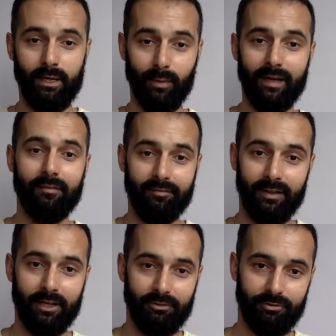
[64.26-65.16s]
we didn't
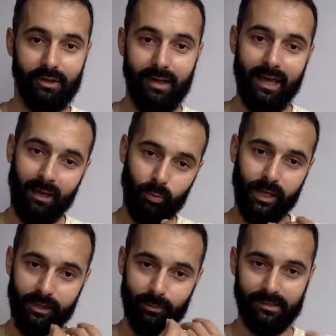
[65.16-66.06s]
finish and
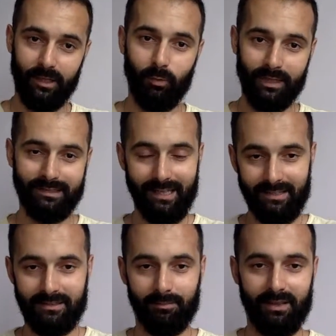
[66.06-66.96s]
we still want to say
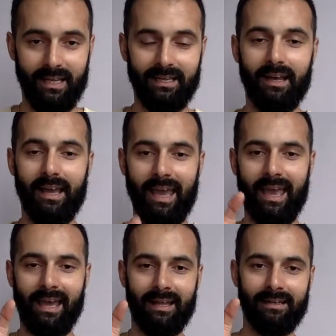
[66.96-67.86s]
something,
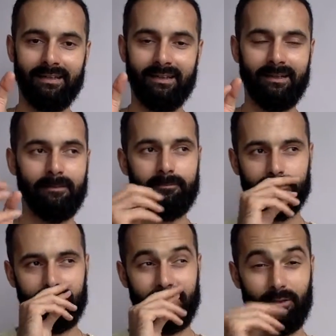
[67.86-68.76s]
and
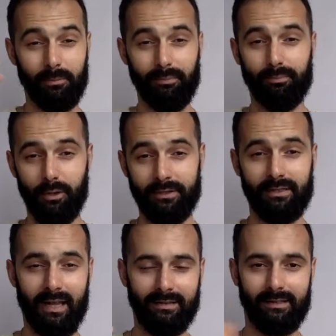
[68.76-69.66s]
so the
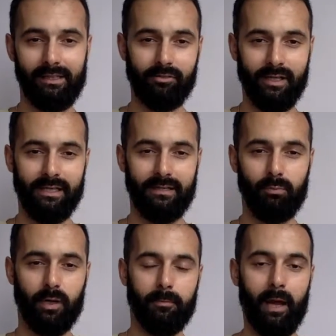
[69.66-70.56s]
person has a clear idea
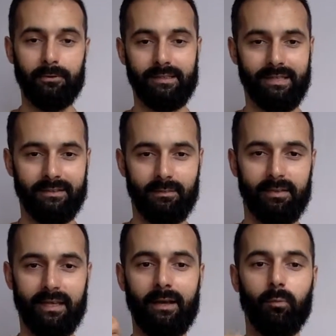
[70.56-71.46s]
that we're about to say
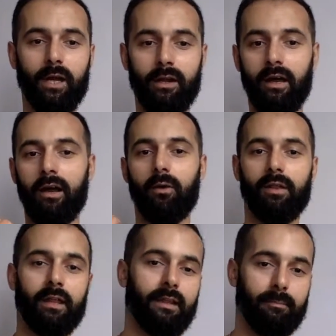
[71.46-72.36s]
something,
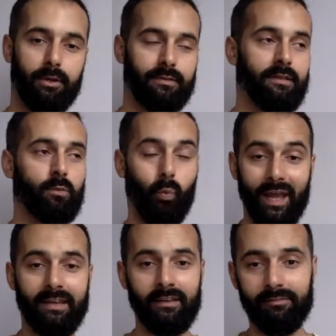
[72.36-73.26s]
and the person is
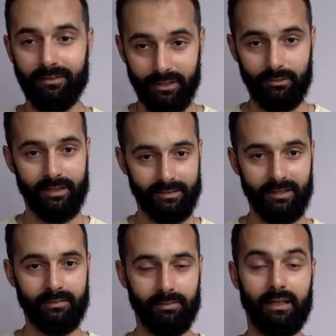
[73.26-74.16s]
waiting for you to
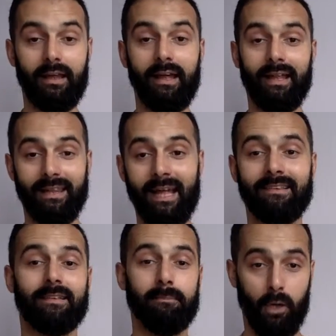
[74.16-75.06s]
say something.
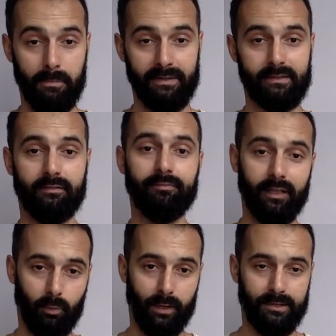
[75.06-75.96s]
That's the purpose of
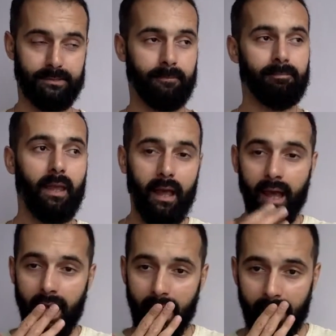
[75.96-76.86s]
filler words.
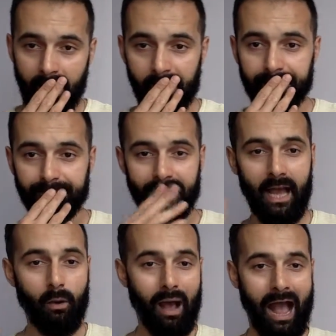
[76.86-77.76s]

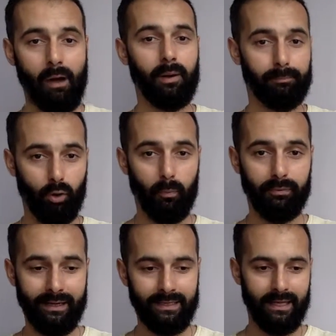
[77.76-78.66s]
Now, how
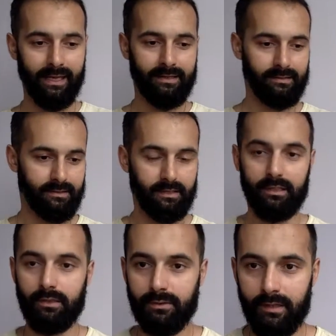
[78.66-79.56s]
appropriate it is to
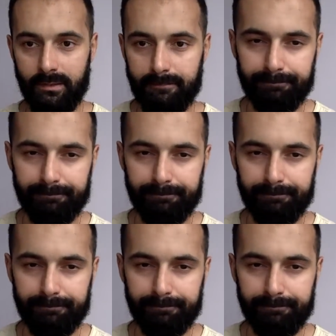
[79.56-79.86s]
use it?